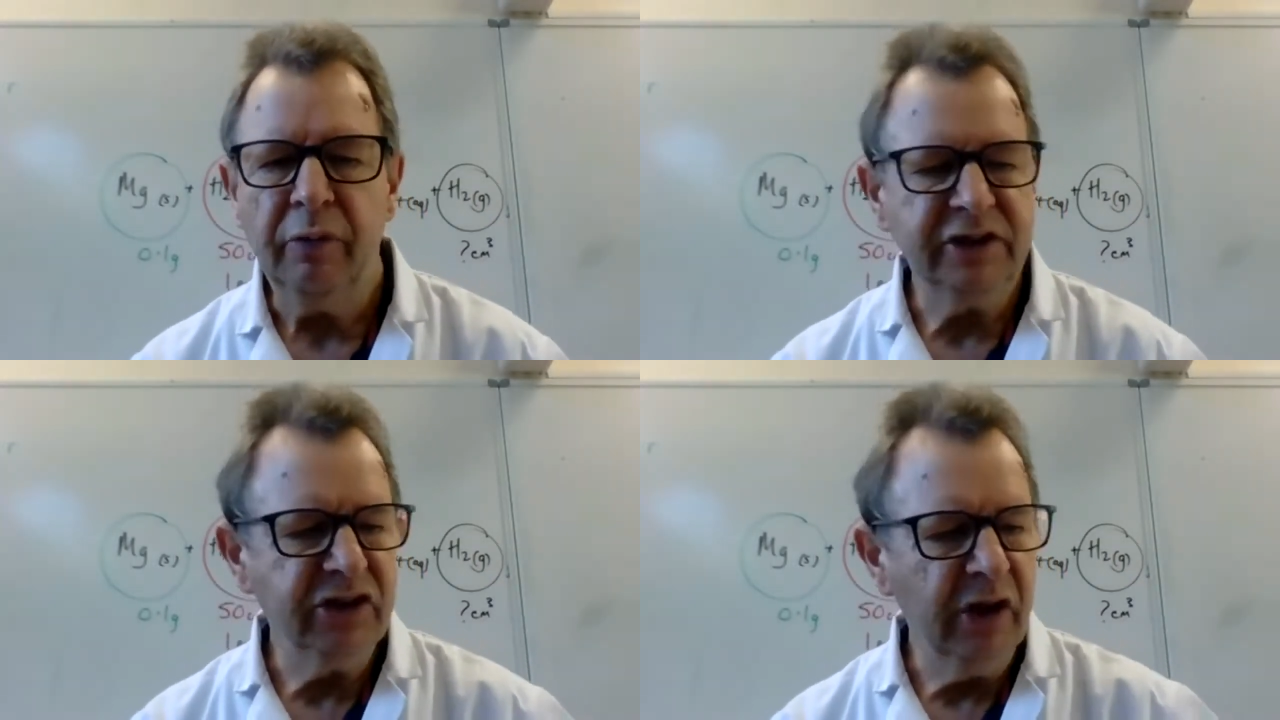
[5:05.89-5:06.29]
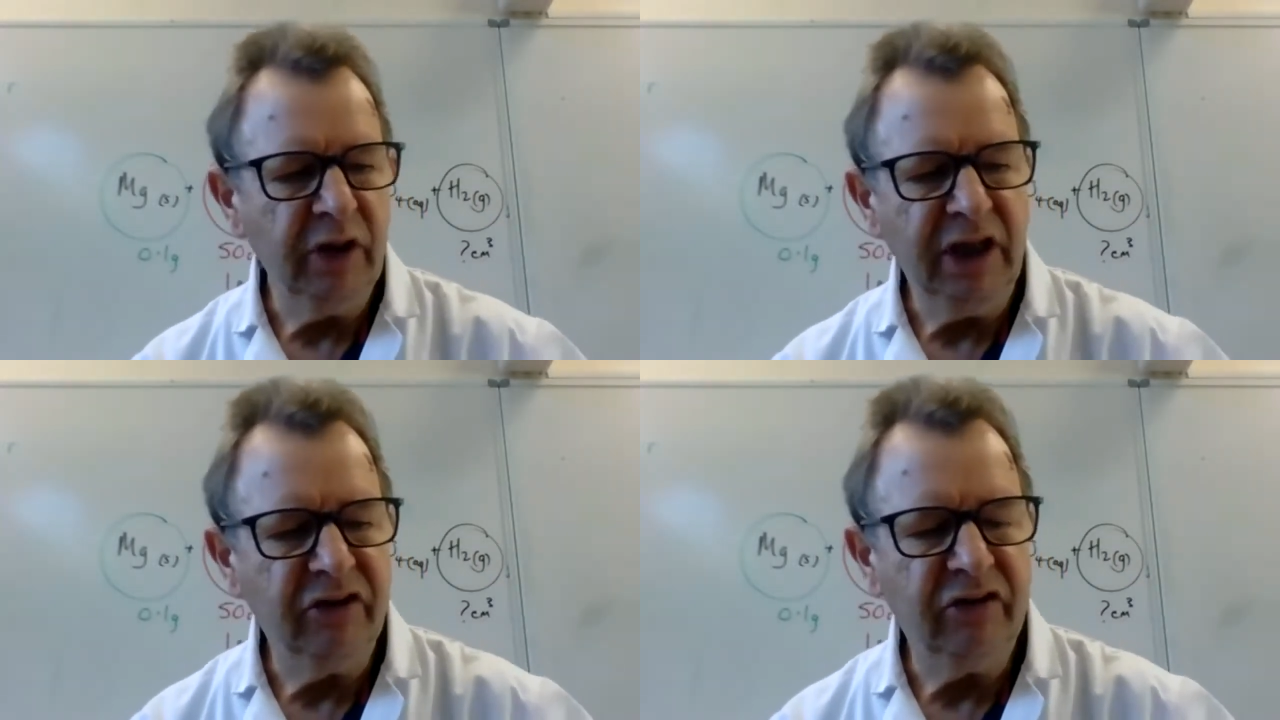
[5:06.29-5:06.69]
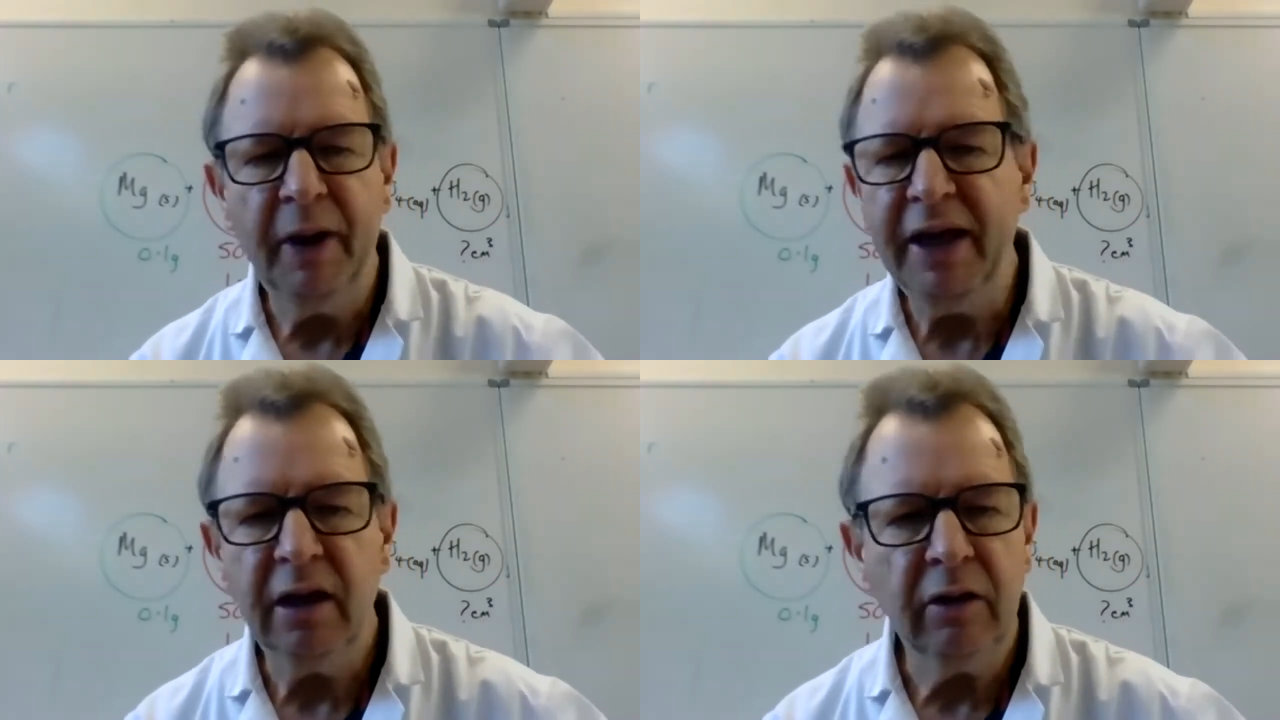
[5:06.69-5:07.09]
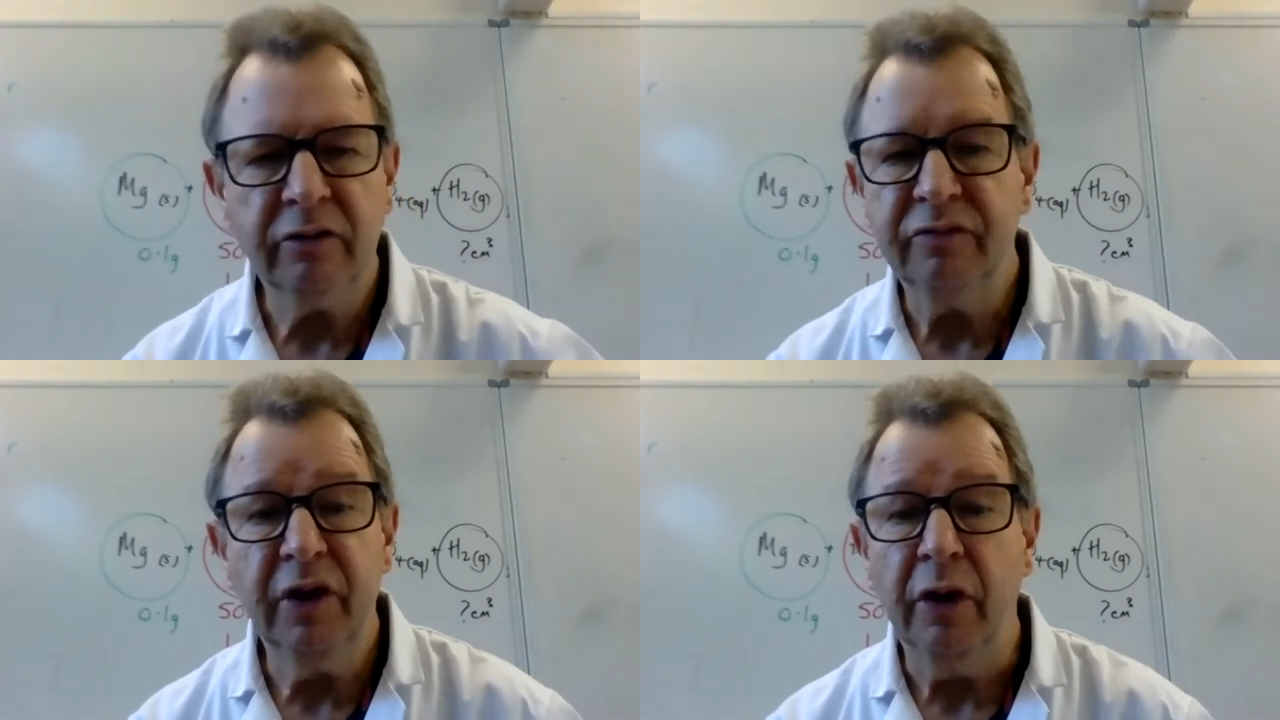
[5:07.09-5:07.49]
There's no need to make a
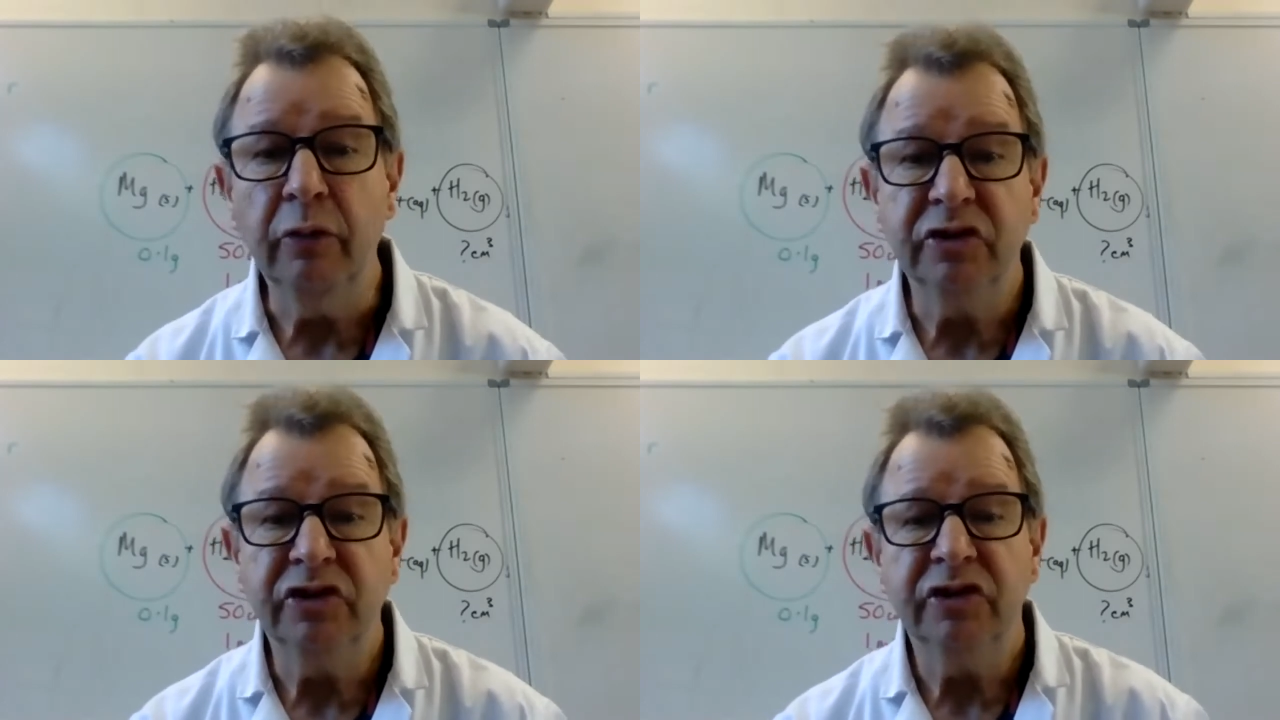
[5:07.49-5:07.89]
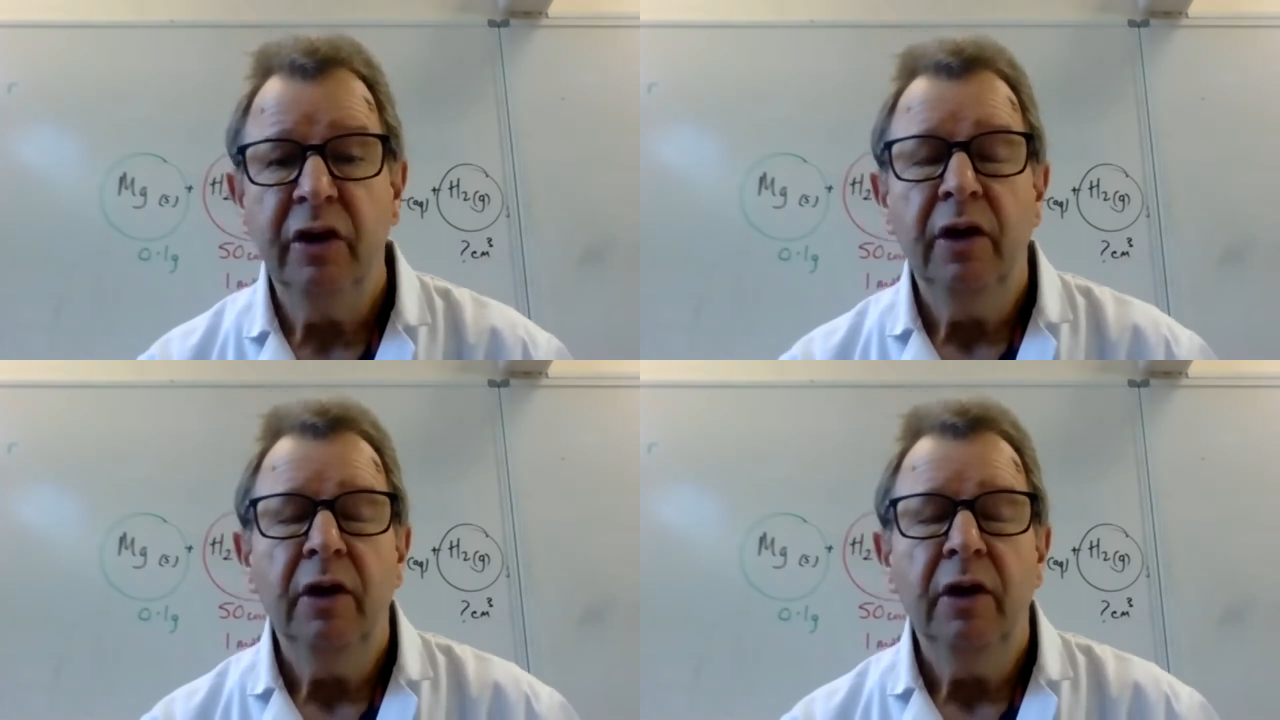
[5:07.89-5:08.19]
lot of notes